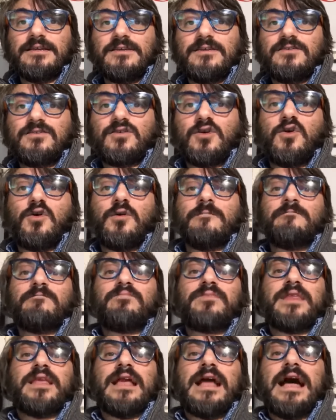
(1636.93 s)
So,
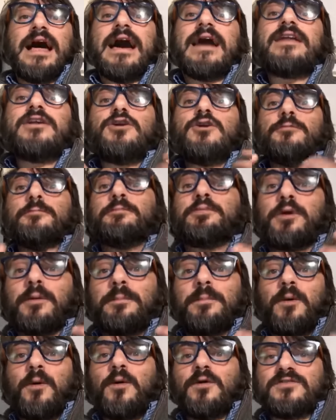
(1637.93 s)
are you
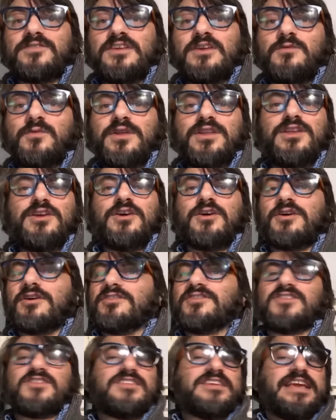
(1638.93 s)
proposing with your
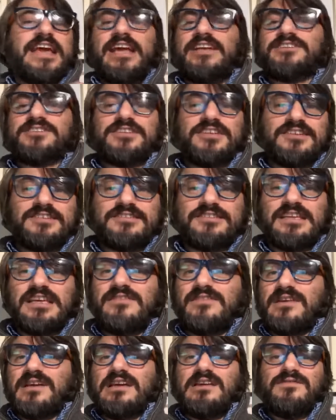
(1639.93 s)
sketches,
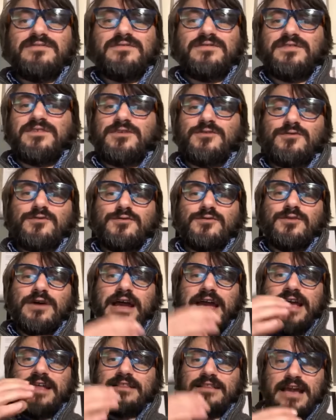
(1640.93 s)
even if you
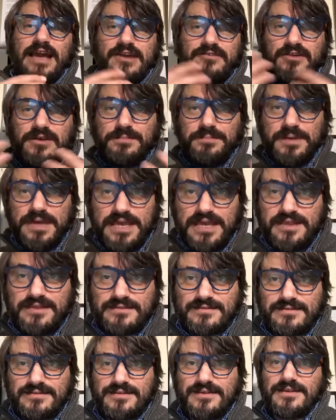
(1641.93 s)
had, I
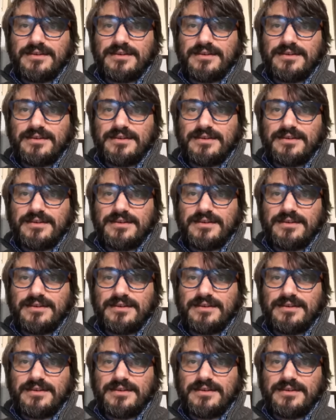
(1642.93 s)
repeat,